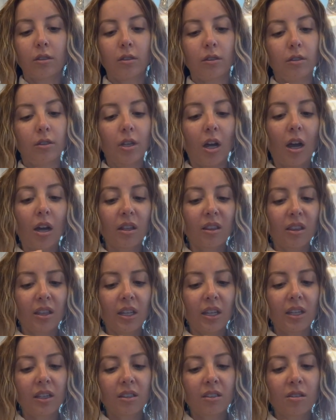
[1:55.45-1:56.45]
dot
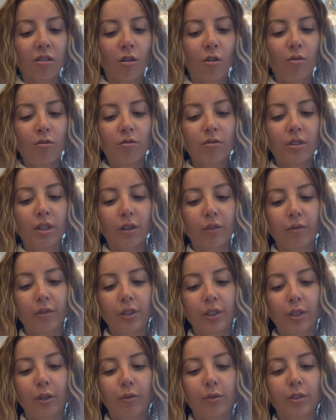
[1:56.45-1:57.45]
things, holes, I don't
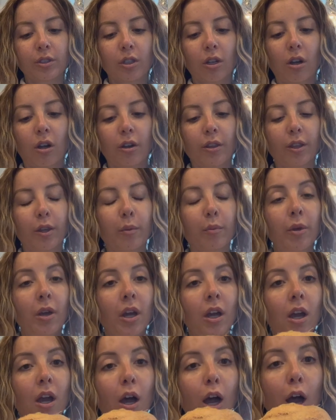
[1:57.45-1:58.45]
really know what to call them,
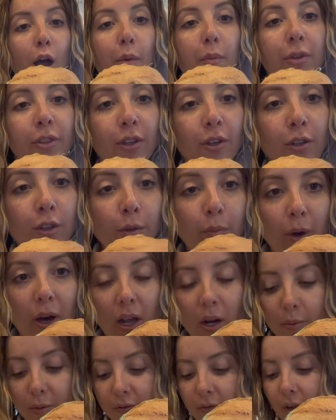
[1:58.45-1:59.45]
but they're in the
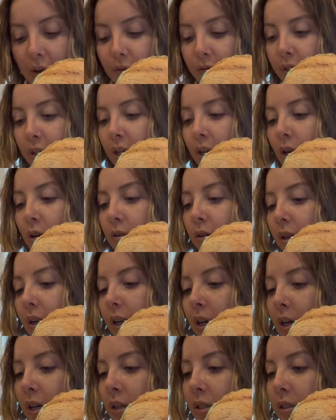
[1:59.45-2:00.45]
bottom of every
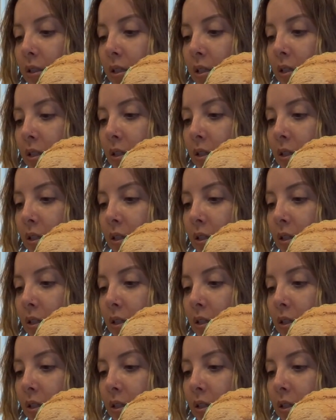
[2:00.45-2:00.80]
coconut.